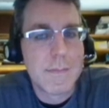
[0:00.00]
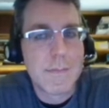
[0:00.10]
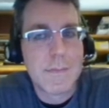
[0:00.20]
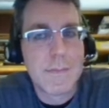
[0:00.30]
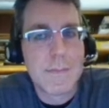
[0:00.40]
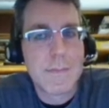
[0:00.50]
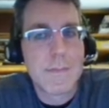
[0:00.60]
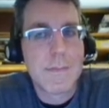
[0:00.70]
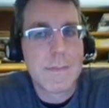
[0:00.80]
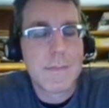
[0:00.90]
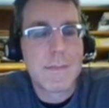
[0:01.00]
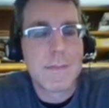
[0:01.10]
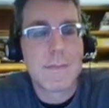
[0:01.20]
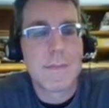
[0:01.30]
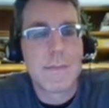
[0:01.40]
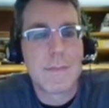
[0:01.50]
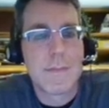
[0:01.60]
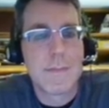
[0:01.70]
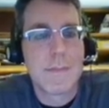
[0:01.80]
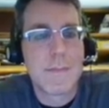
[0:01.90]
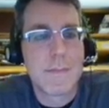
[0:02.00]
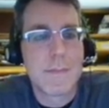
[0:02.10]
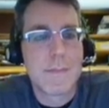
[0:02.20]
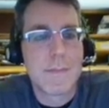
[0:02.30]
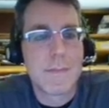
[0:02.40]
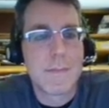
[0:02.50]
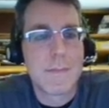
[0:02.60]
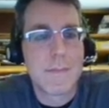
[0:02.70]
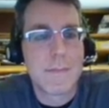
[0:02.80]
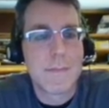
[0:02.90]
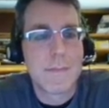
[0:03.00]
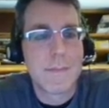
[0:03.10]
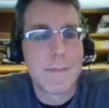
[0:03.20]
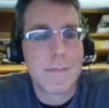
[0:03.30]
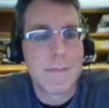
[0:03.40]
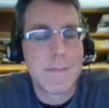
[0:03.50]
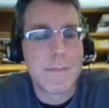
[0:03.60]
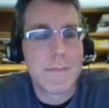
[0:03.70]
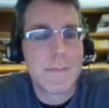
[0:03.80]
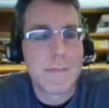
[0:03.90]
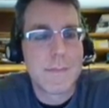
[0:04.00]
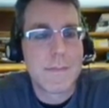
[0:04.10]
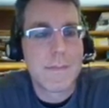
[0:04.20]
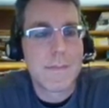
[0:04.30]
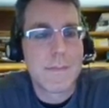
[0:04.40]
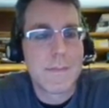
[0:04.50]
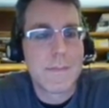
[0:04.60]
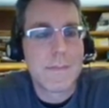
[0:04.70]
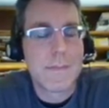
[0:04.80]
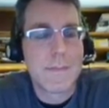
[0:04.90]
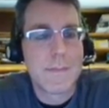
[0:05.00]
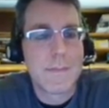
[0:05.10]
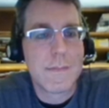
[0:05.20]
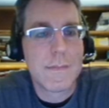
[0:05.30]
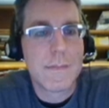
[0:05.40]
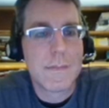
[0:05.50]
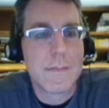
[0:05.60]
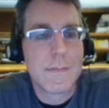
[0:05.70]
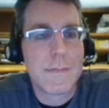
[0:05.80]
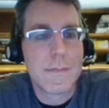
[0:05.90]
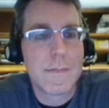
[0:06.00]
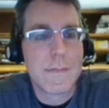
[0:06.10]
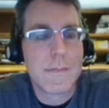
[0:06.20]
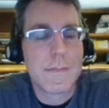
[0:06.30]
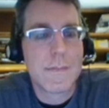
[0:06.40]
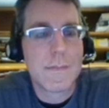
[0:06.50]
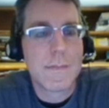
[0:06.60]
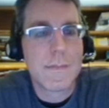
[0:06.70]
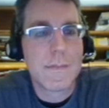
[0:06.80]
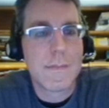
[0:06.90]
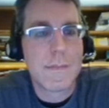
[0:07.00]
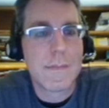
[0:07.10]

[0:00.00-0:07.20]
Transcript: This person isn't speaking.